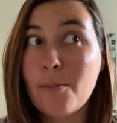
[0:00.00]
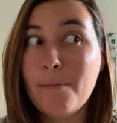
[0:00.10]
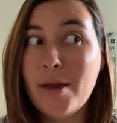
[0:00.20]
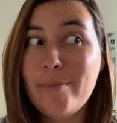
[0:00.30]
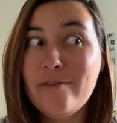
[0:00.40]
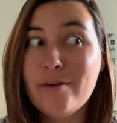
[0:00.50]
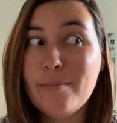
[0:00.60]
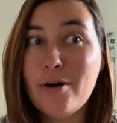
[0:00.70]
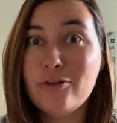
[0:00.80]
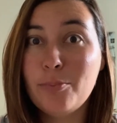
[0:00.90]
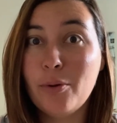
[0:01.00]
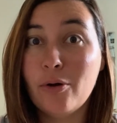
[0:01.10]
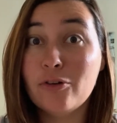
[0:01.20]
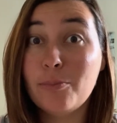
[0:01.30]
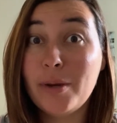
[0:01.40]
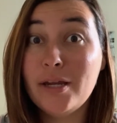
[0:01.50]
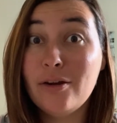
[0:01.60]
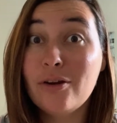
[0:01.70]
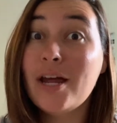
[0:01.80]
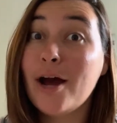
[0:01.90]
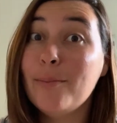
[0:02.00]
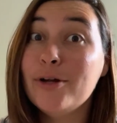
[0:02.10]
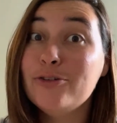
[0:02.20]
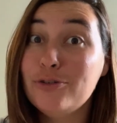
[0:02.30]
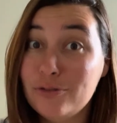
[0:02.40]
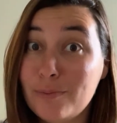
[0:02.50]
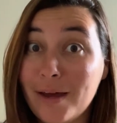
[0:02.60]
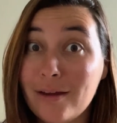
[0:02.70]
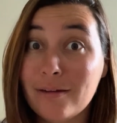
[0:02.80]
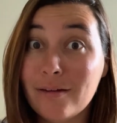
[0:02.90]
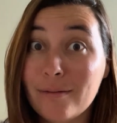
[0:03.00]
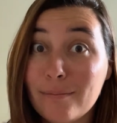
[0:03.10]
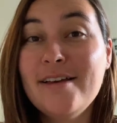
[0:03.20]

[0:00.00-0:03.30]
maybe even multiple, depending on how much you spend.